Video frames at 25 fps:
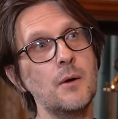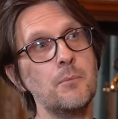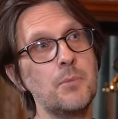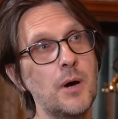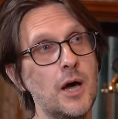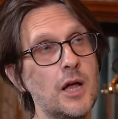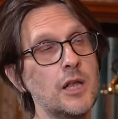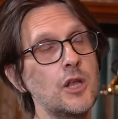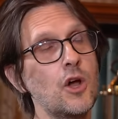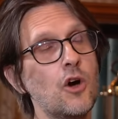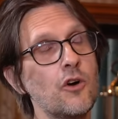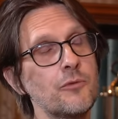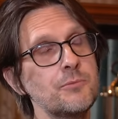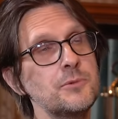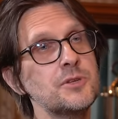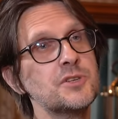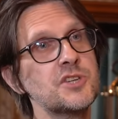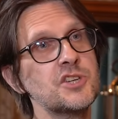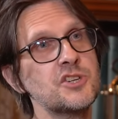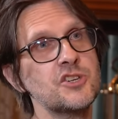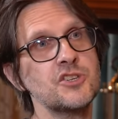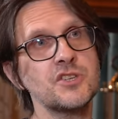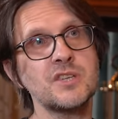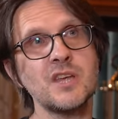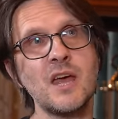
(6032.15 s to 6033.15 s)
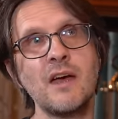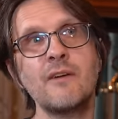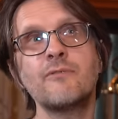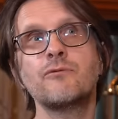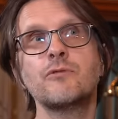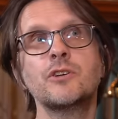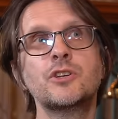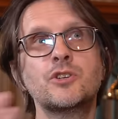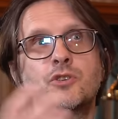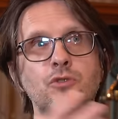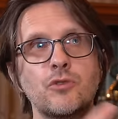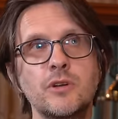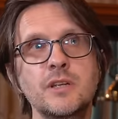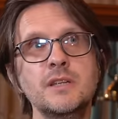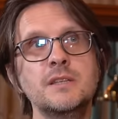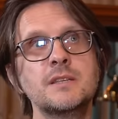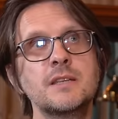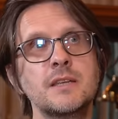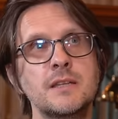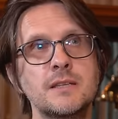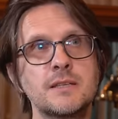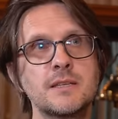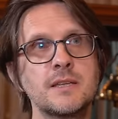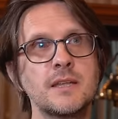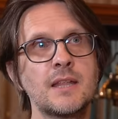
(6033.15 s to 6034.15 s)
But a lot of musicians have
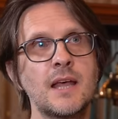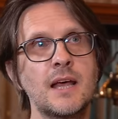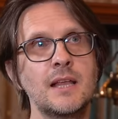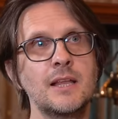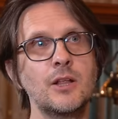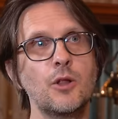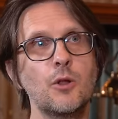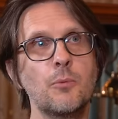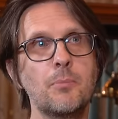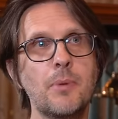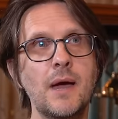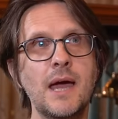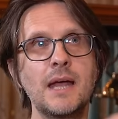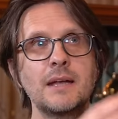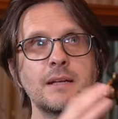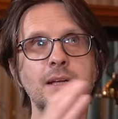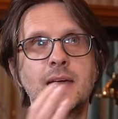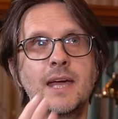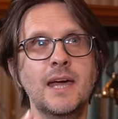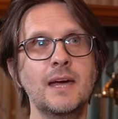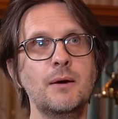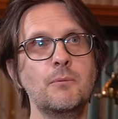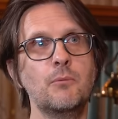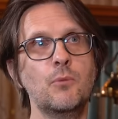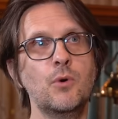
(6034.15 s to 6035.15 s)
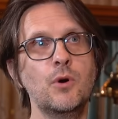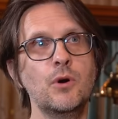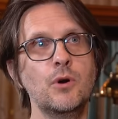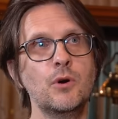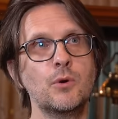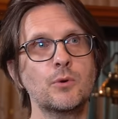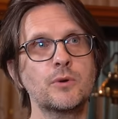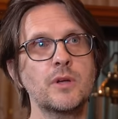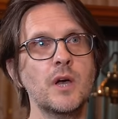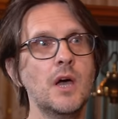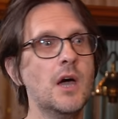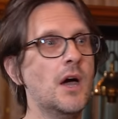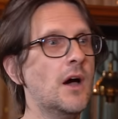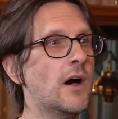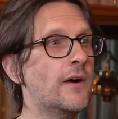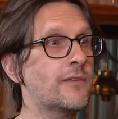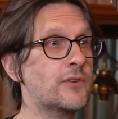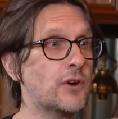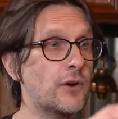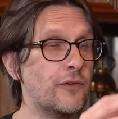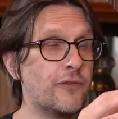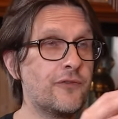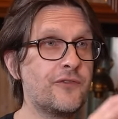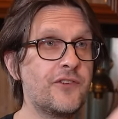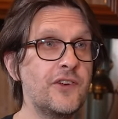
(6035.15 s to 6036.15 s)
retreated to that little Bandcamp world. I've
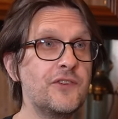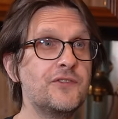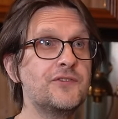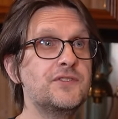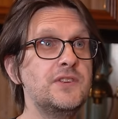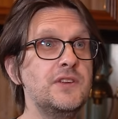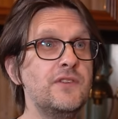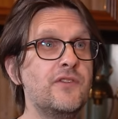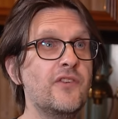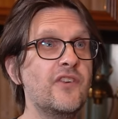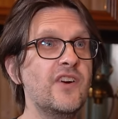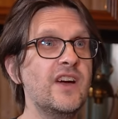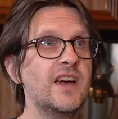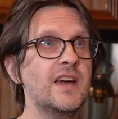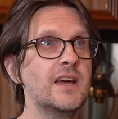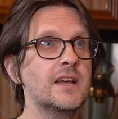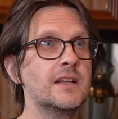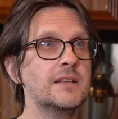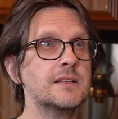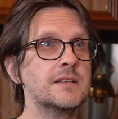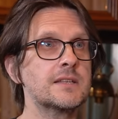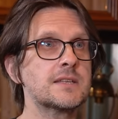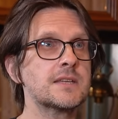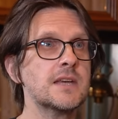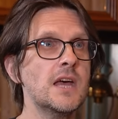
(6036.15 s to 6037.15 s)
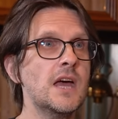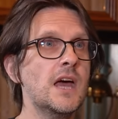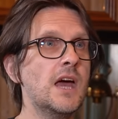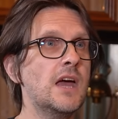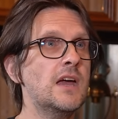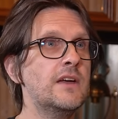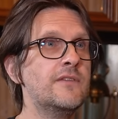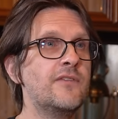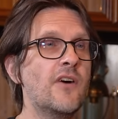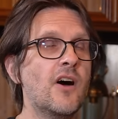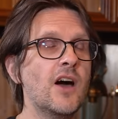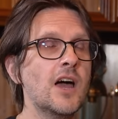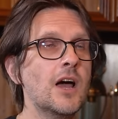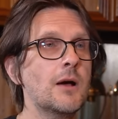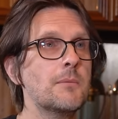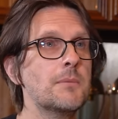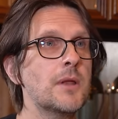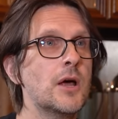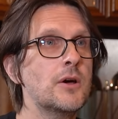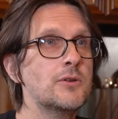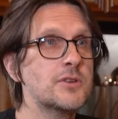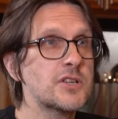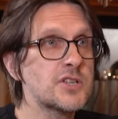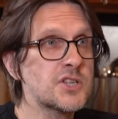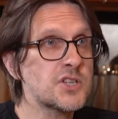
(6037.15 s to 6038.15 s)
got 50 fans. If I
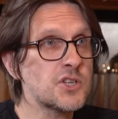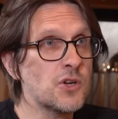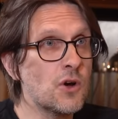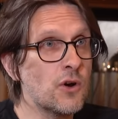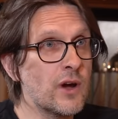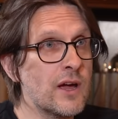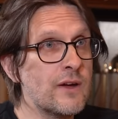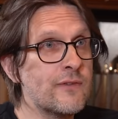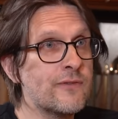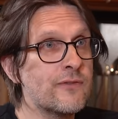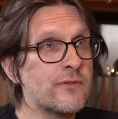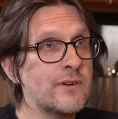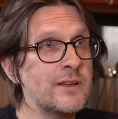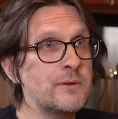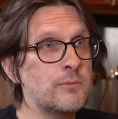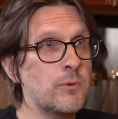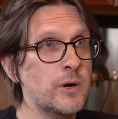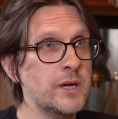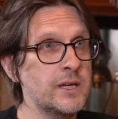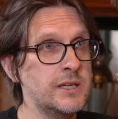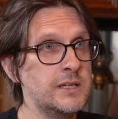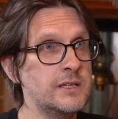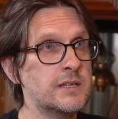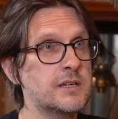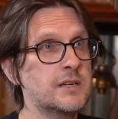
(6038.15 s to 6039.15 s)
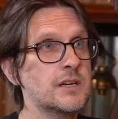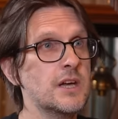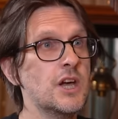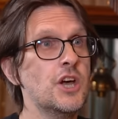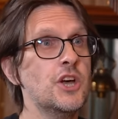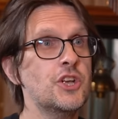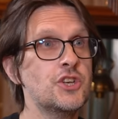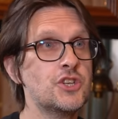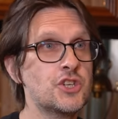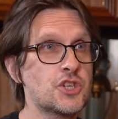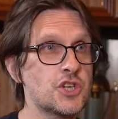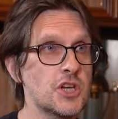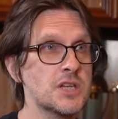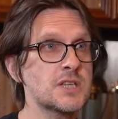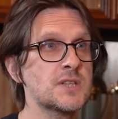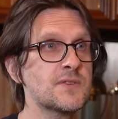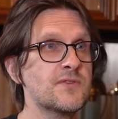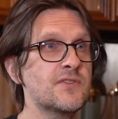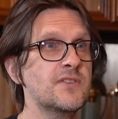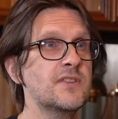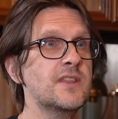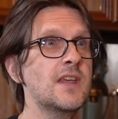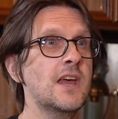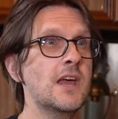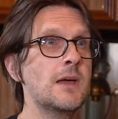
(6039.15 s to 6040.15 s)
upload a song every week, just
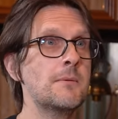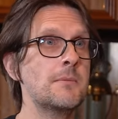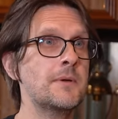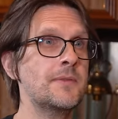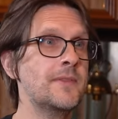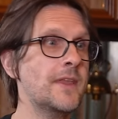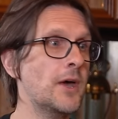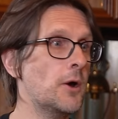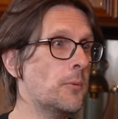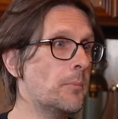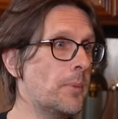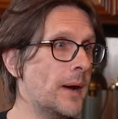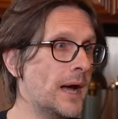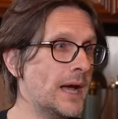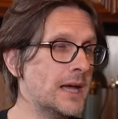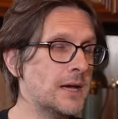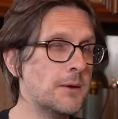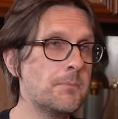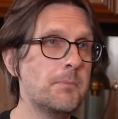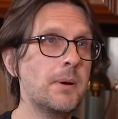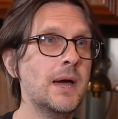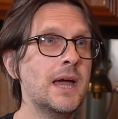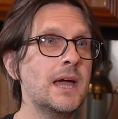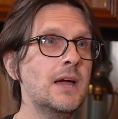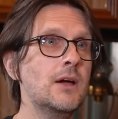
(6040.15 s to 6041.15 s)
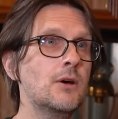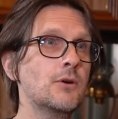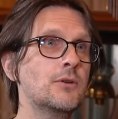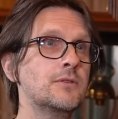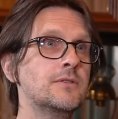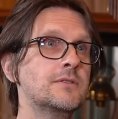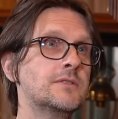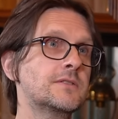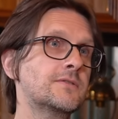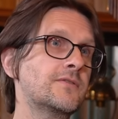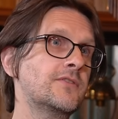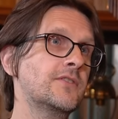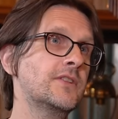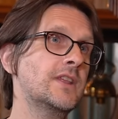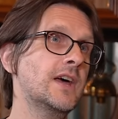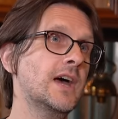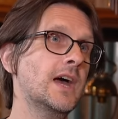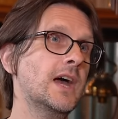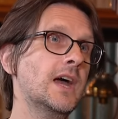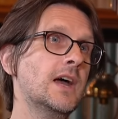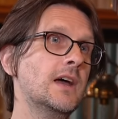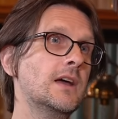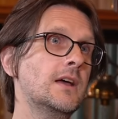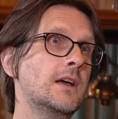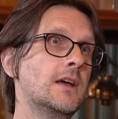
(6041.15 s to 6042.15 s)
for them, and they'll pay a pound for
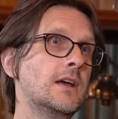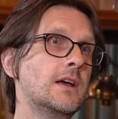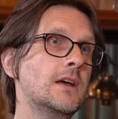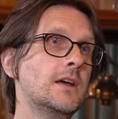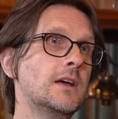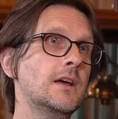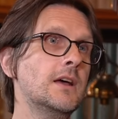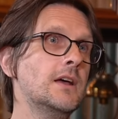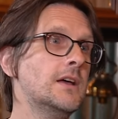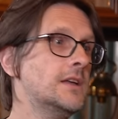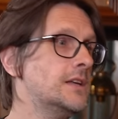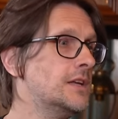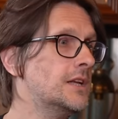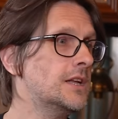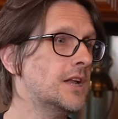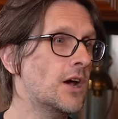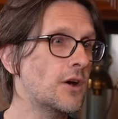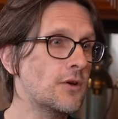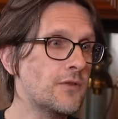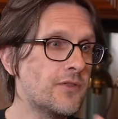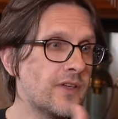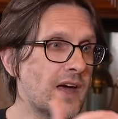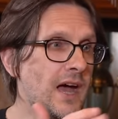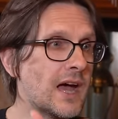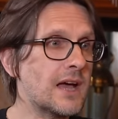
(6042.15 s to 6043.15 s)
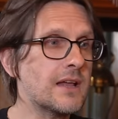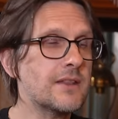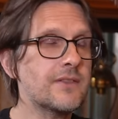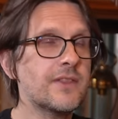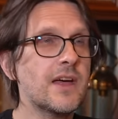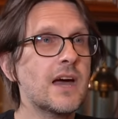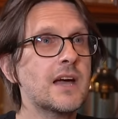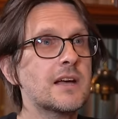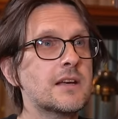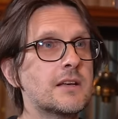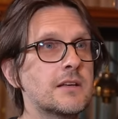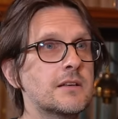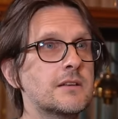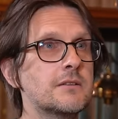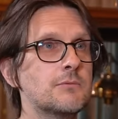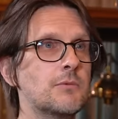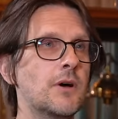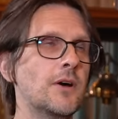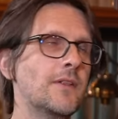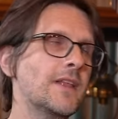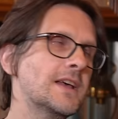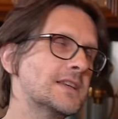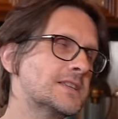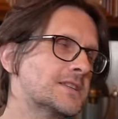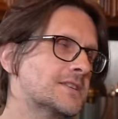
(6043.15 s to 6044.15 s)
that, you know, that can,
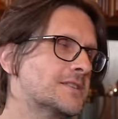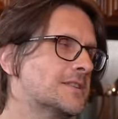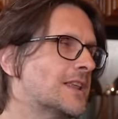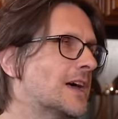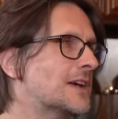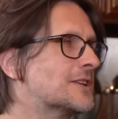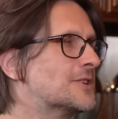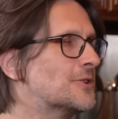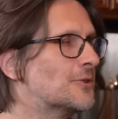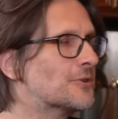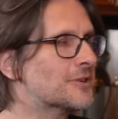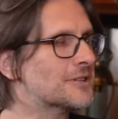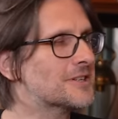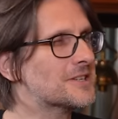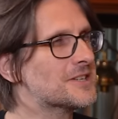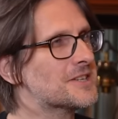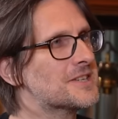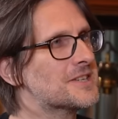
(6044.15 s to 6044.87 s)
well, that's not going to